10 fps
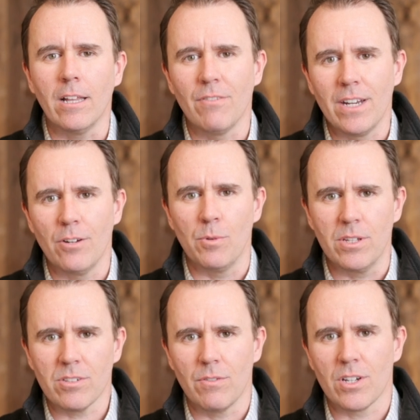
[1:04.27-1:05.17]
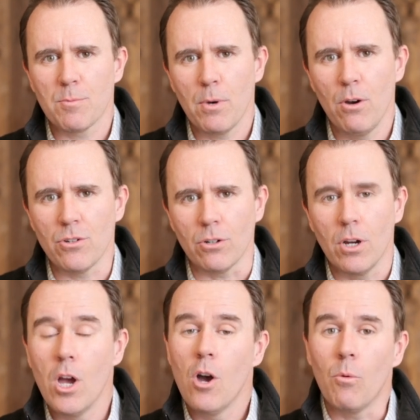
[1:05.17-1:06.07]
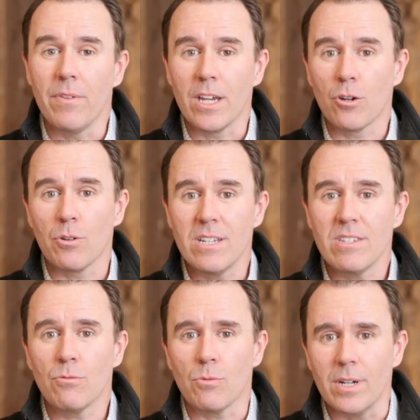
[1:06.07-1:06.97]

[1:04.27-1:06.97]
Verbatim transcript: elevated risk of exposure, with increase in